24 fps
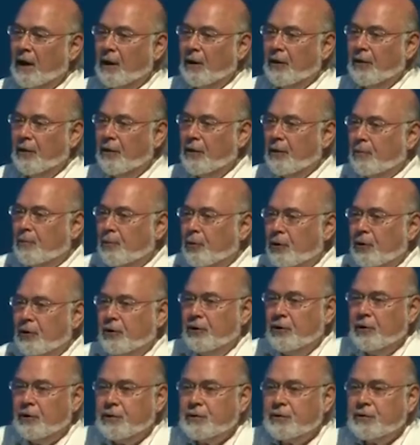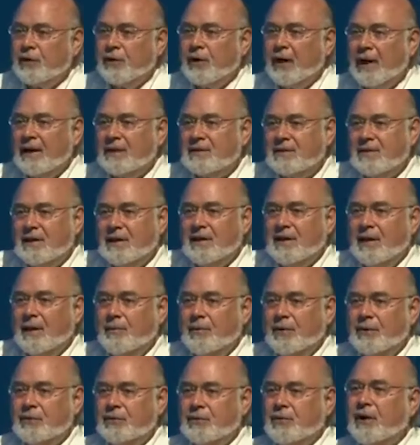the producer has to
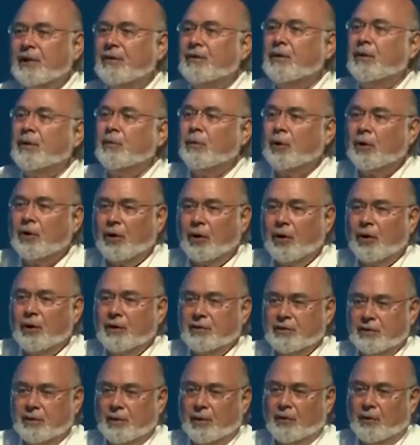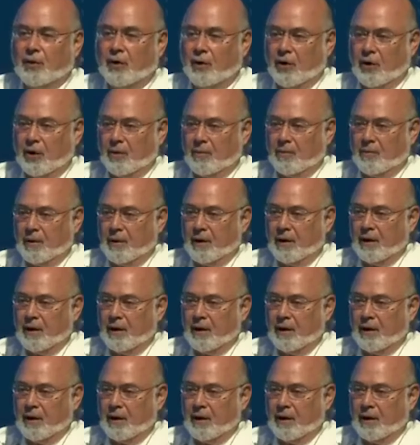demonstrate that it will cause no harm,